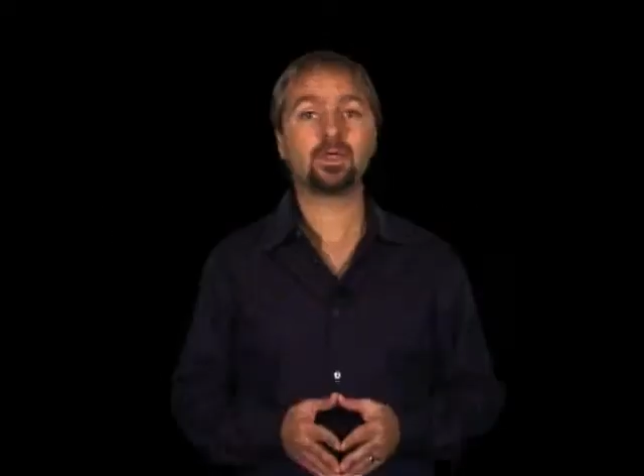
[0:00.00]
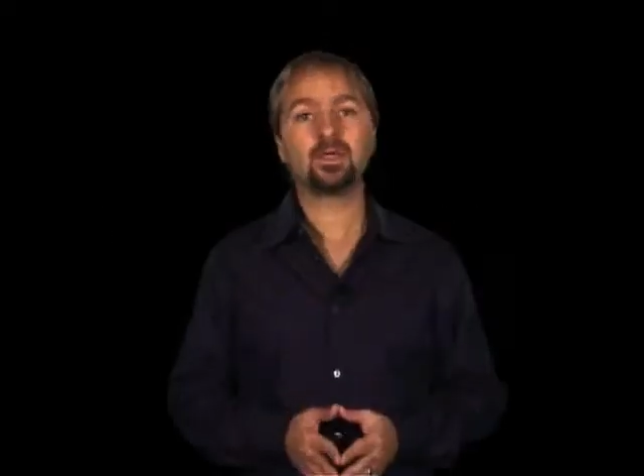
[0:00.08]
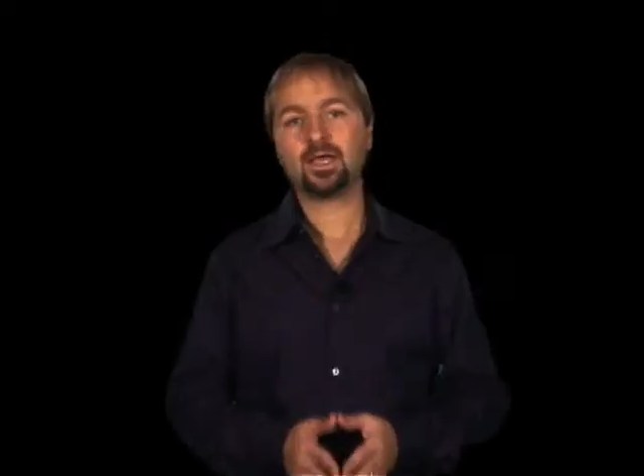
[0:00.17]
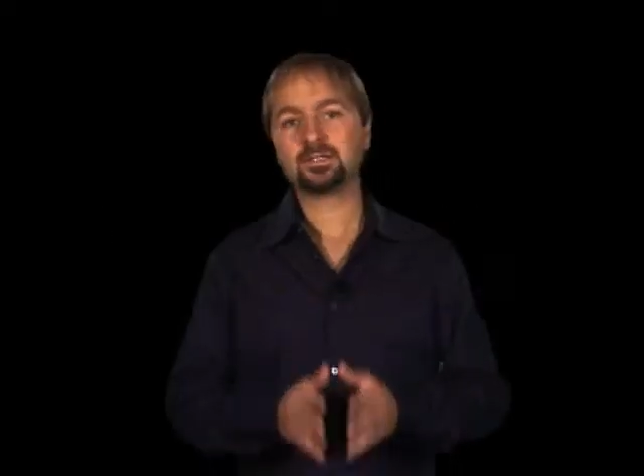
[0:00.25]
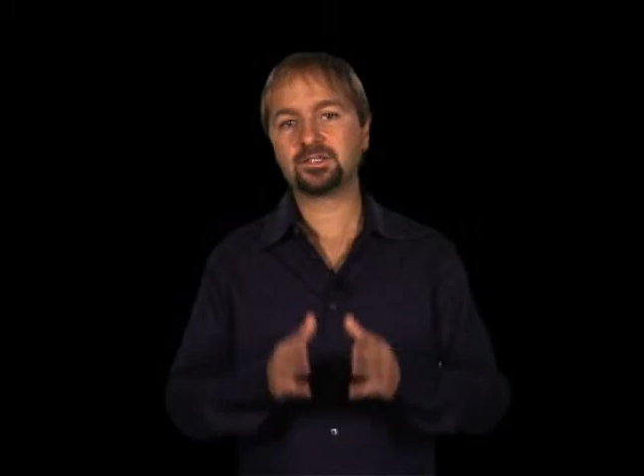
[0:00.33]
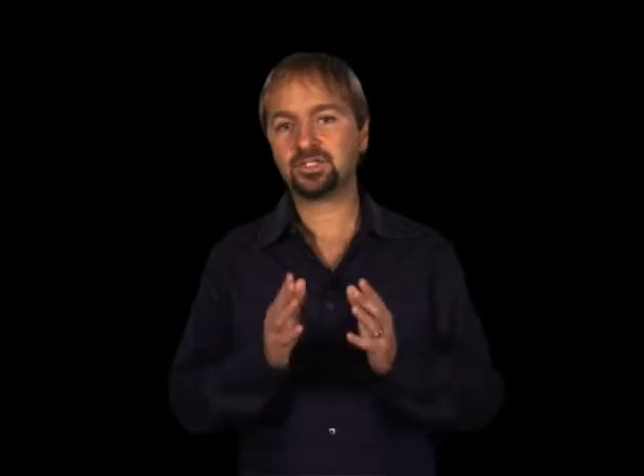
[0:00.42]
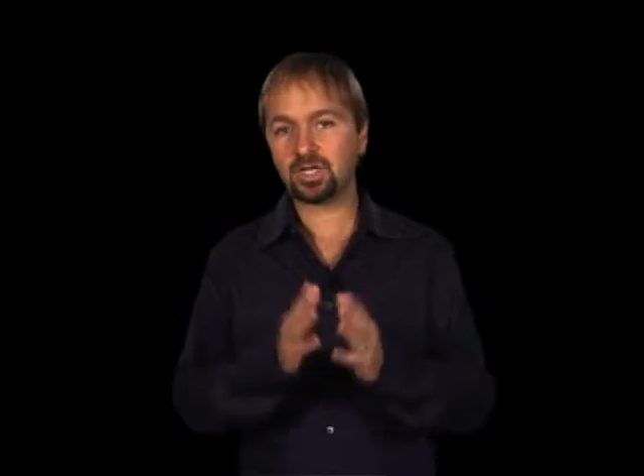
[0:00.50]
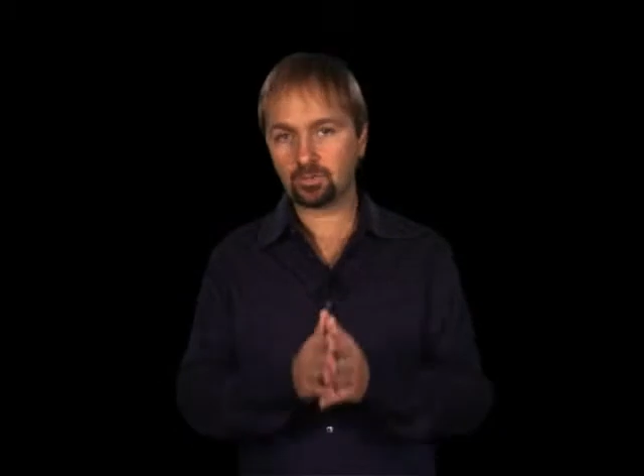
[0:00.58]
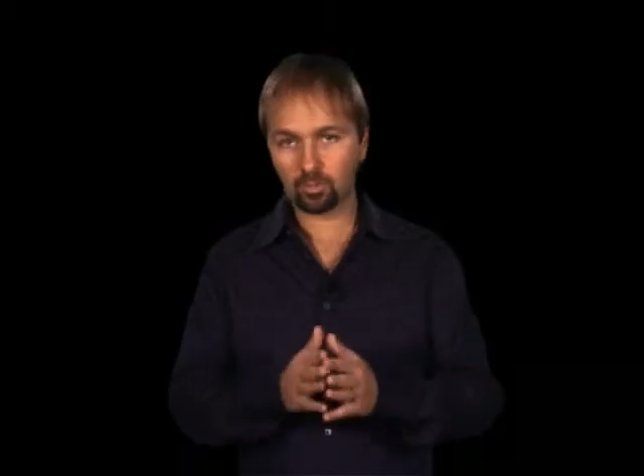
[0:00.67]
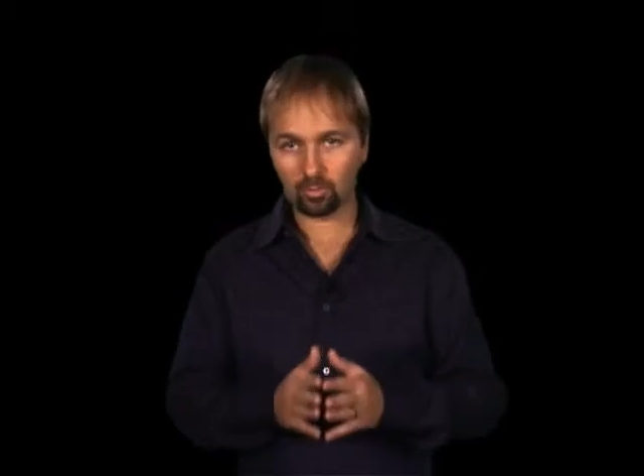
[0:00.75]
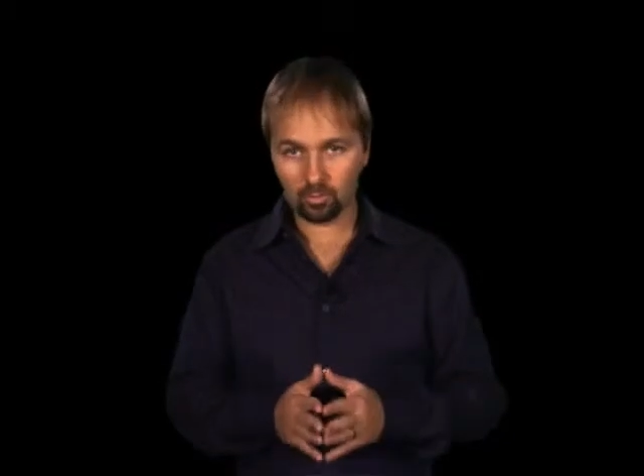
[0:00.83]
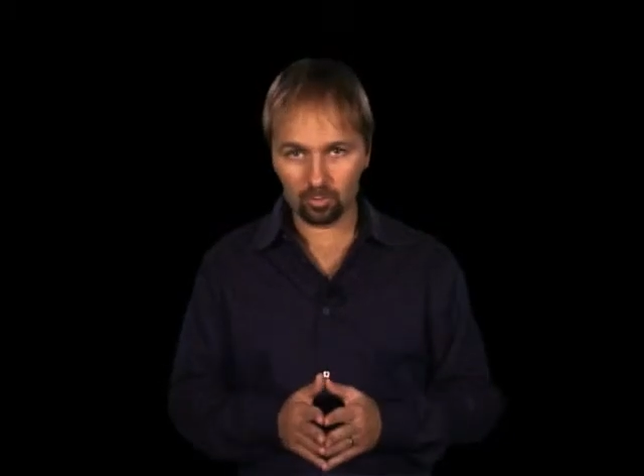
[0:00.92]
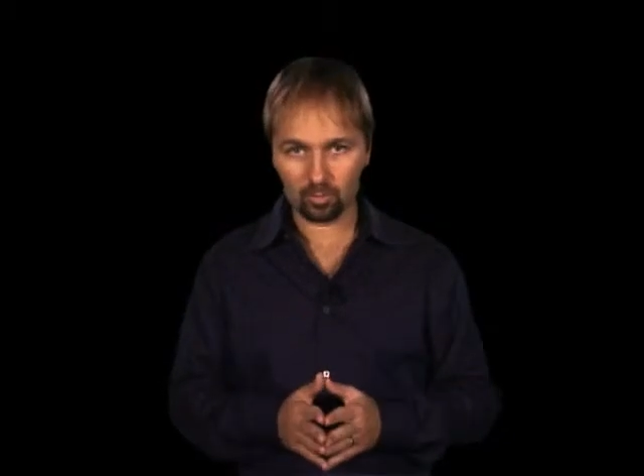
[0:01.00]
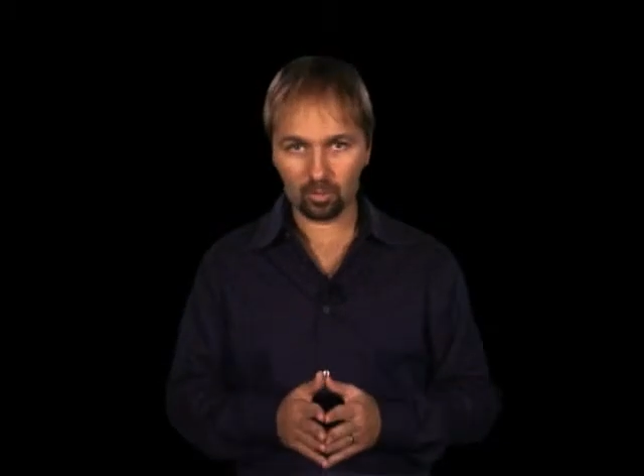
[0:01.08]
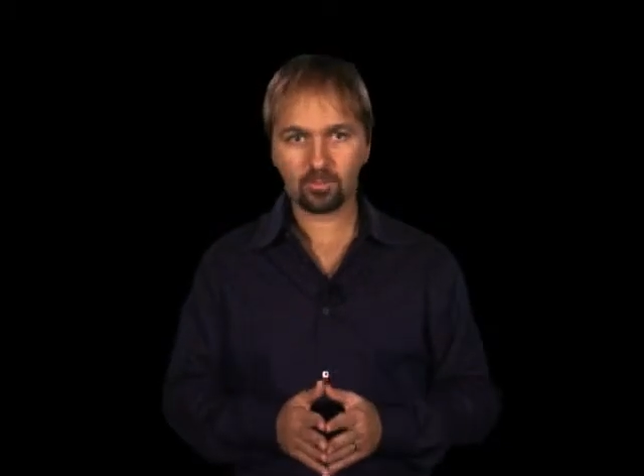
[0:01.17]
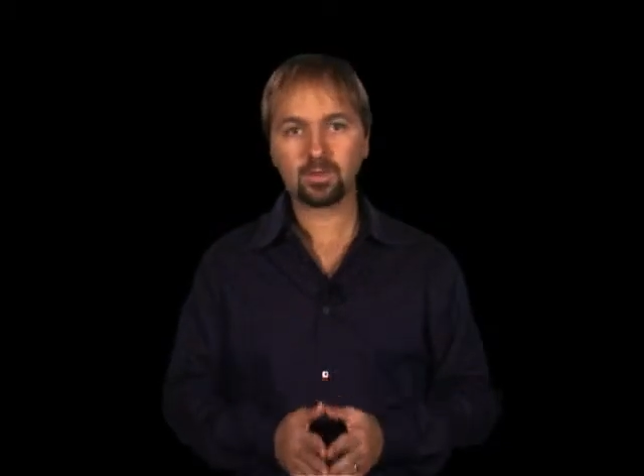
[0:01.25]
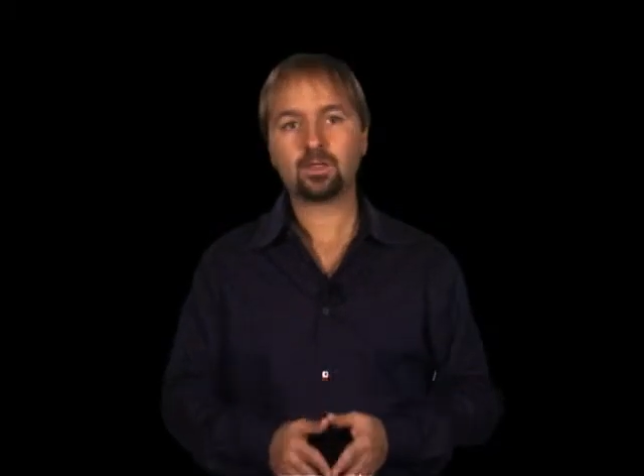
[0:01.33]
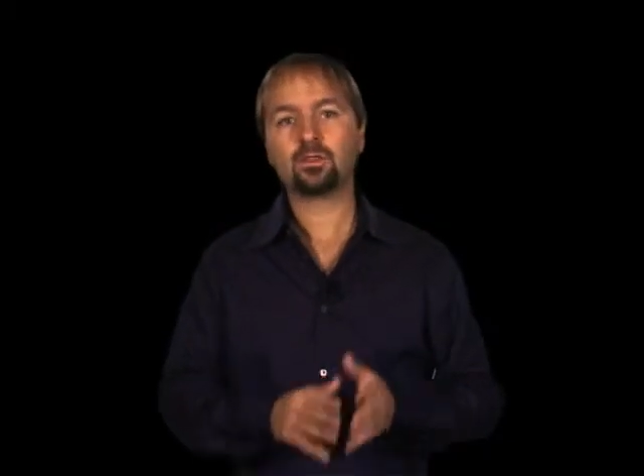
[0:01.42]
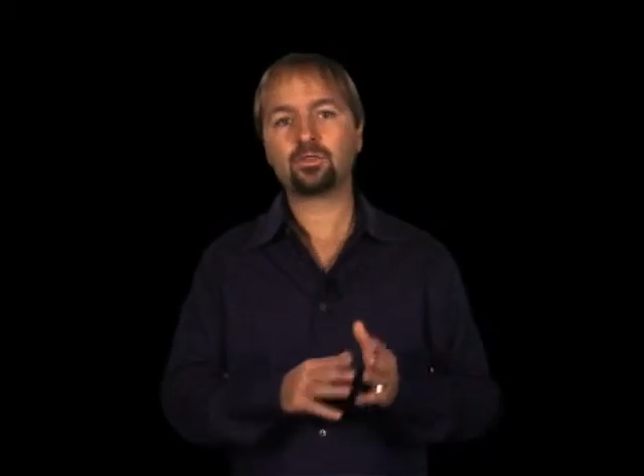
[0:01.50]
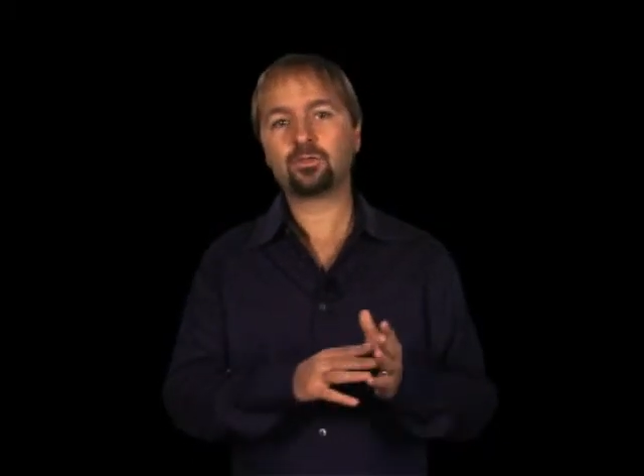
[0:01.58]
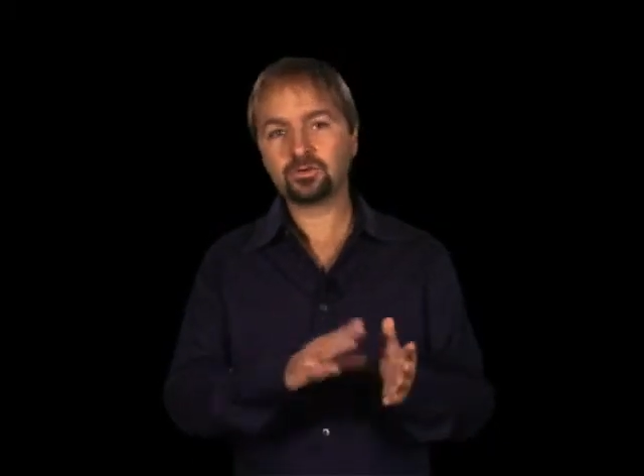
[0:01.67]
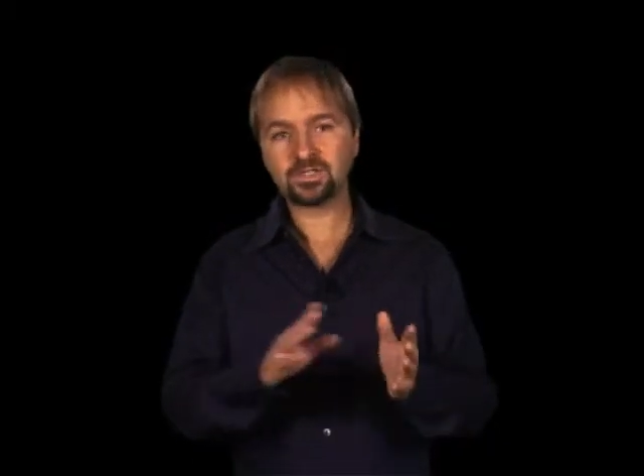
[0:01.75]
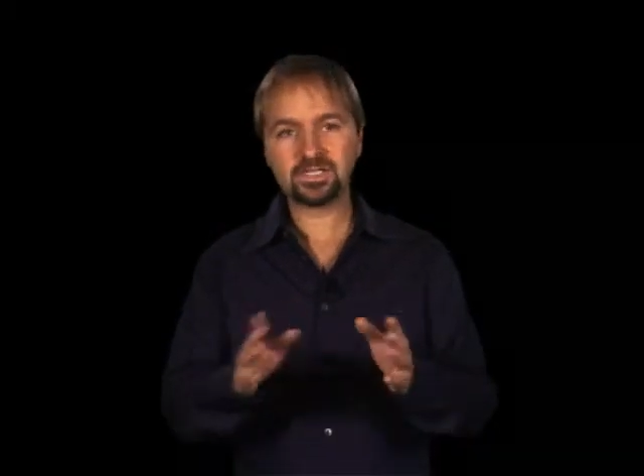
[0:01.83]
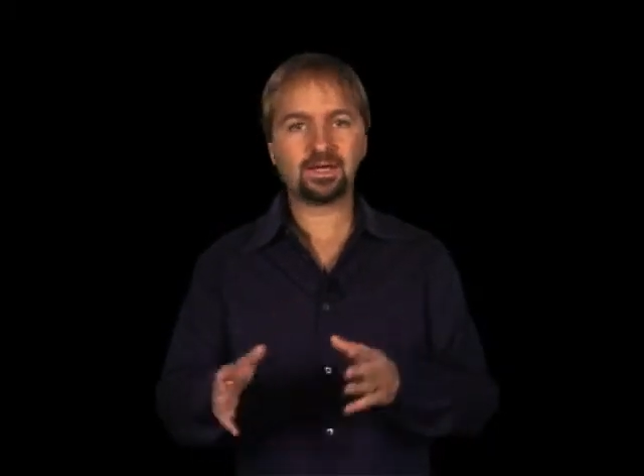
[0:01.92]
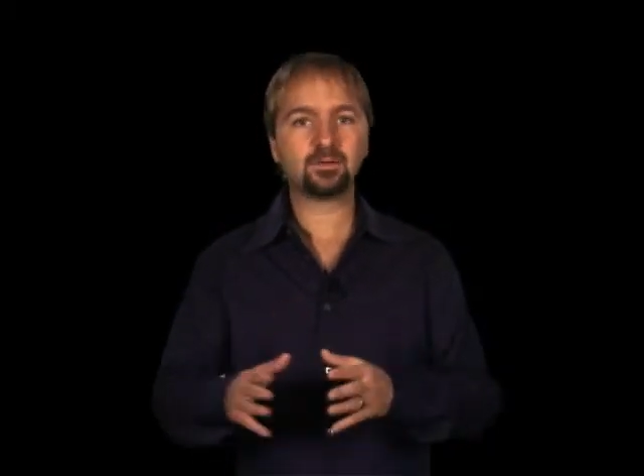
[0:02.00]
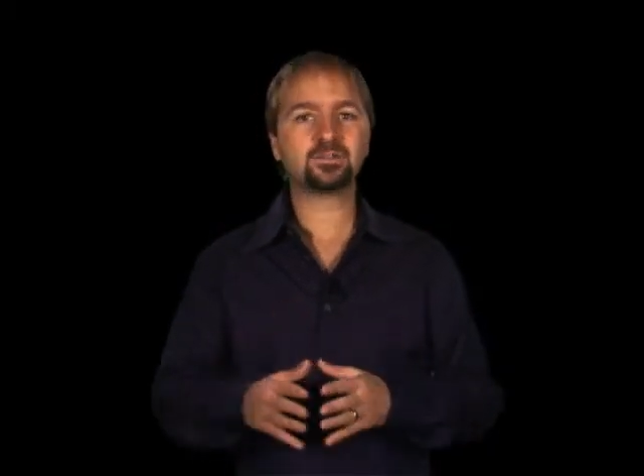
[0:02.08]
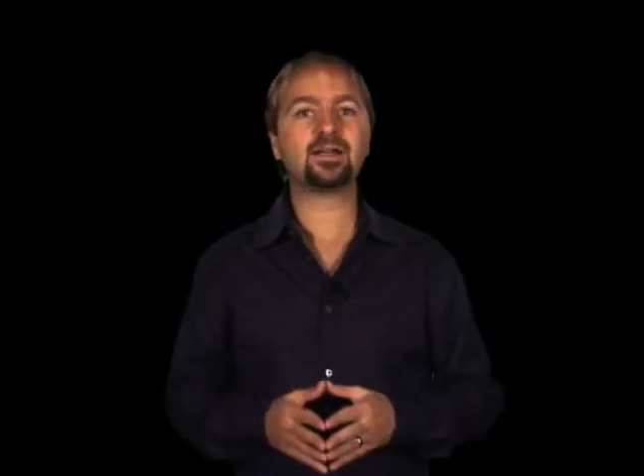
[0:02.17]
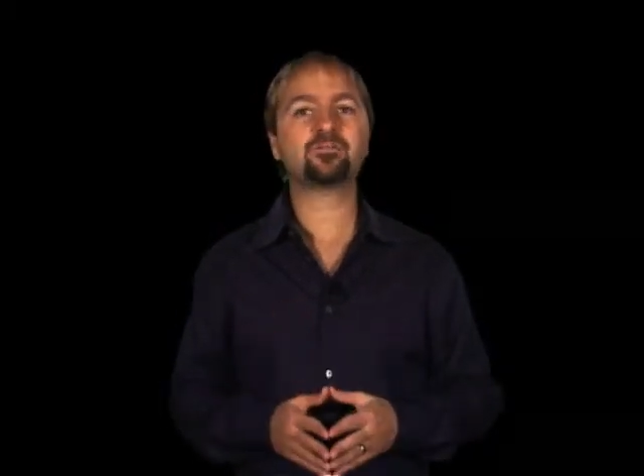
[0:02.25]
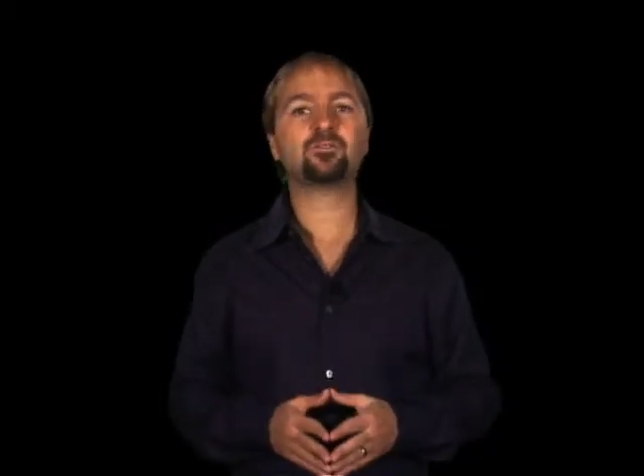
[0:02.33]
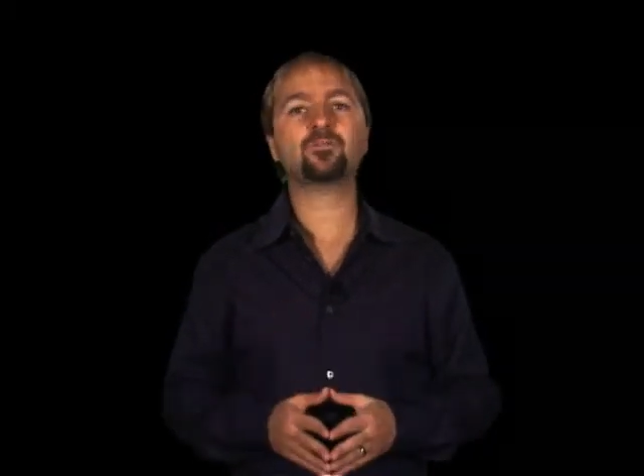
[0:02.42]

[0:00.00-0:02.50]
As a general rule, 13 outs after